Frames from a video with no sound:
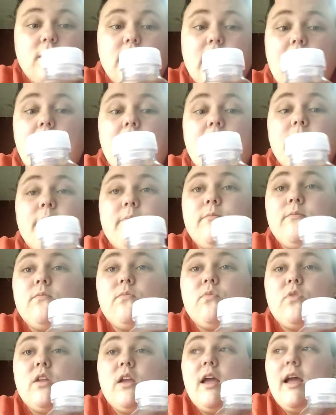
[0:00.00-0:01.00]
Not
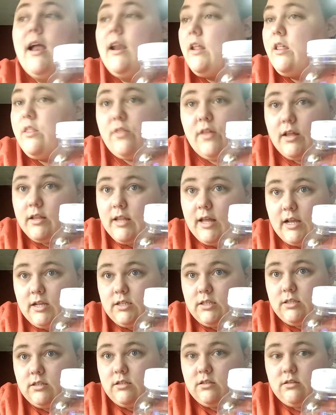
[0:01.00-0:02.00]
anything
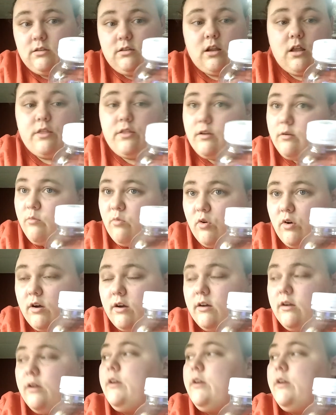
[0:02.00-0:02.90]
less. Nothing more.